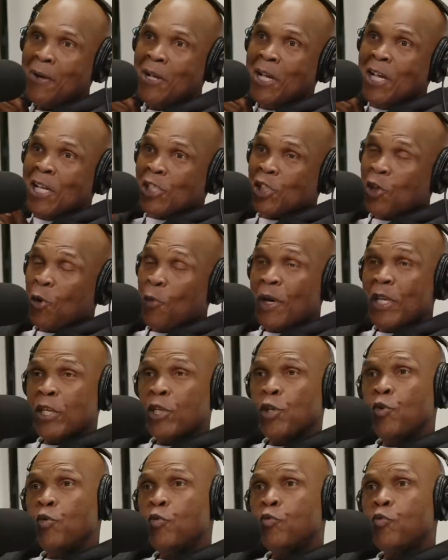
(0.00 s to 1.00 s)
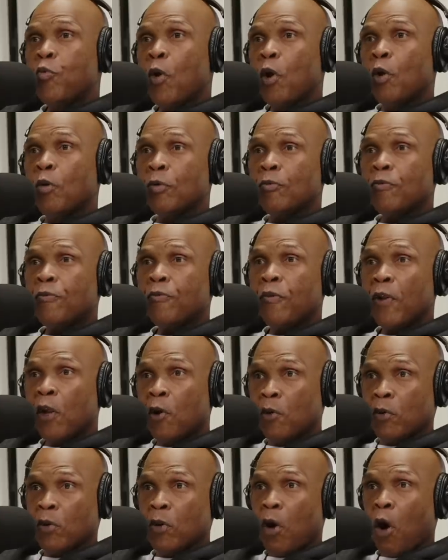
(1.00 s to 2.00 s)
Yeah. So when you wrote
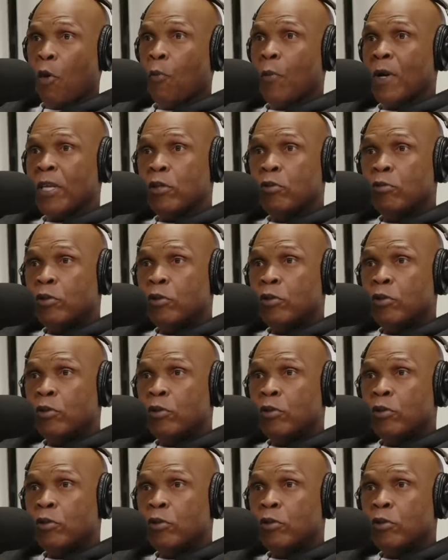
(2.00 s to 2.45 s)
Float or when yeah.